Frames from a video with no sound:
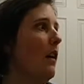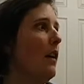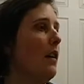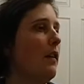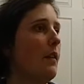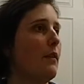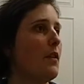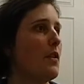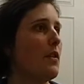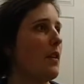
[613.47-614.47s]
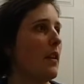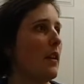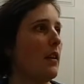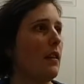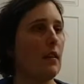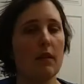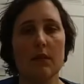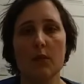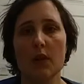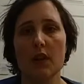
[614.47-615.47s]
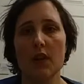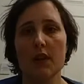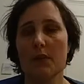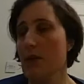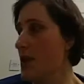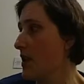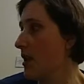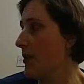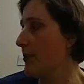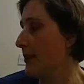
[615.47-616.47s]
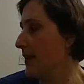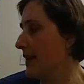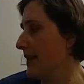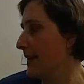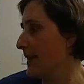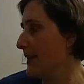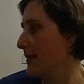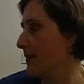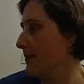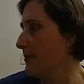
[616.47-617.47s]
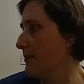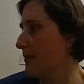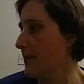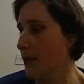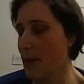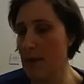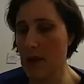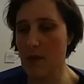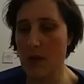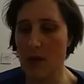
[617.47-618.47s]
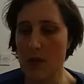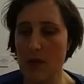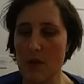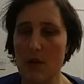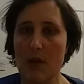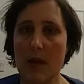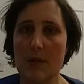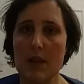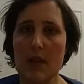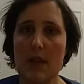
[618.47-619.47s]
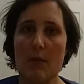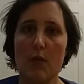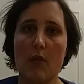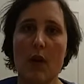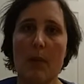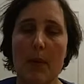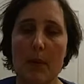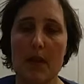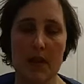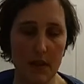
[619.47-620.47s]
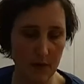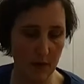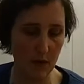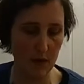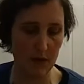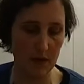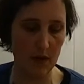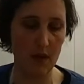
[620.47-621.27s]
I've just done a little one load of washing up. So I'm now just going to empty the tumble dryer, put the stuff across.